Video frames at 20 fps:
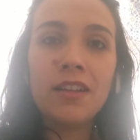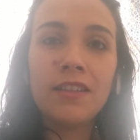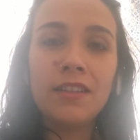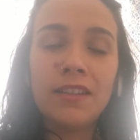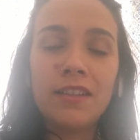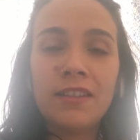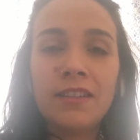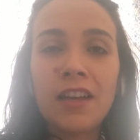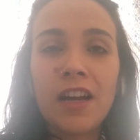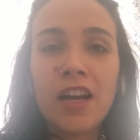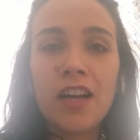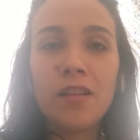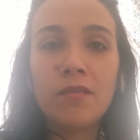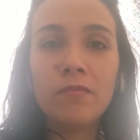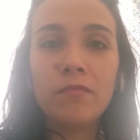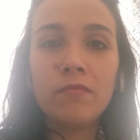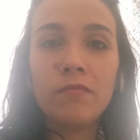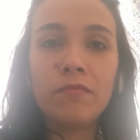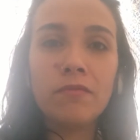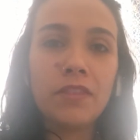the
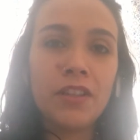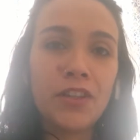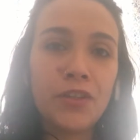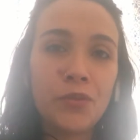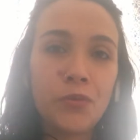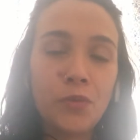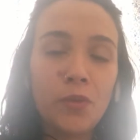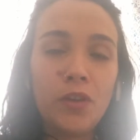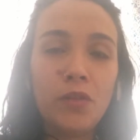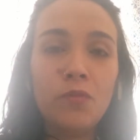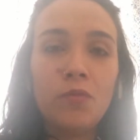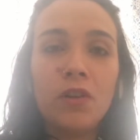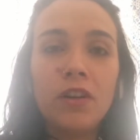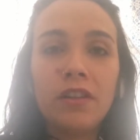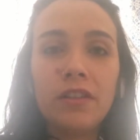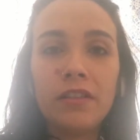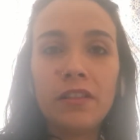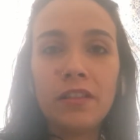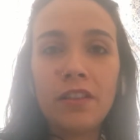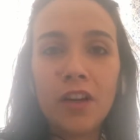time that we
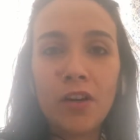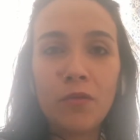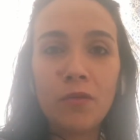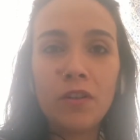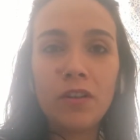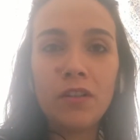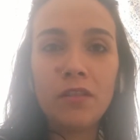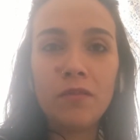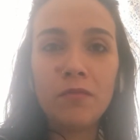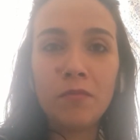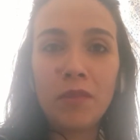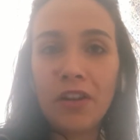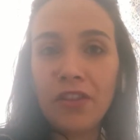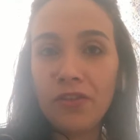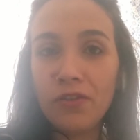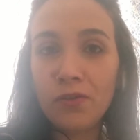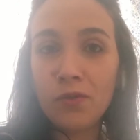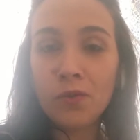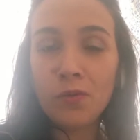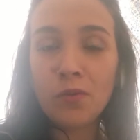were in our
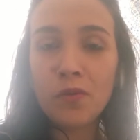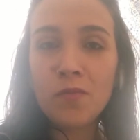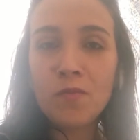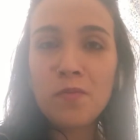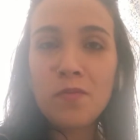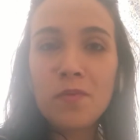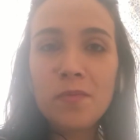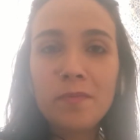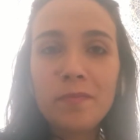mother's womb.